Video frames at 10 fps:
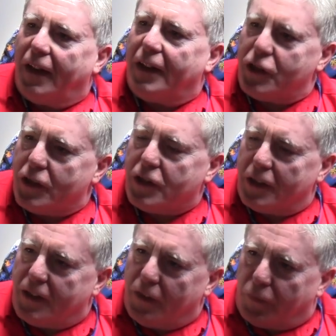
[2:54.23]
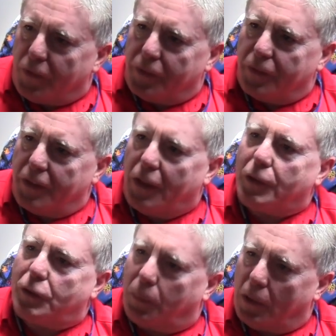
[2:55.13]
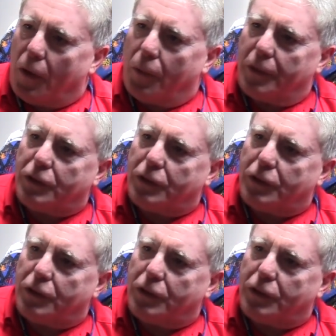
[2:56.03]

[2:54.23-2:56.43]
it's just a different, it's blown,